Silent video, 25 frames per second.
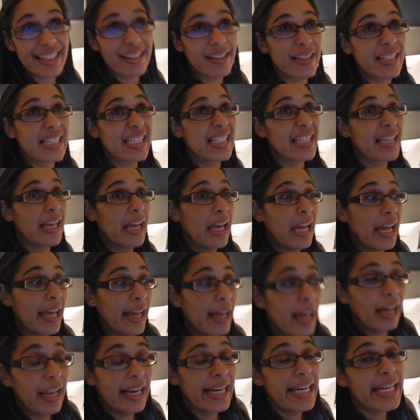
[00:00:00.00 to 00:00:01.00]
There is
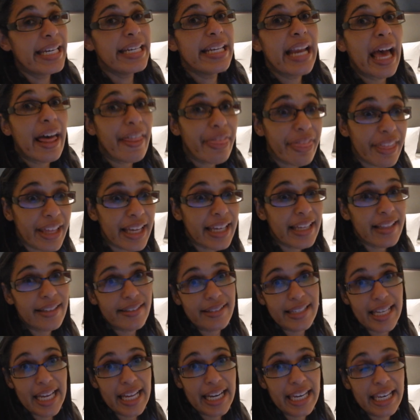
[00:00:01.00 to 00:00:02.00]
nothing
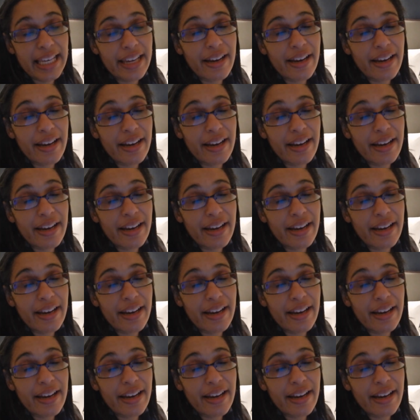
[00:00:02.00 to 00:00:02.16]
else out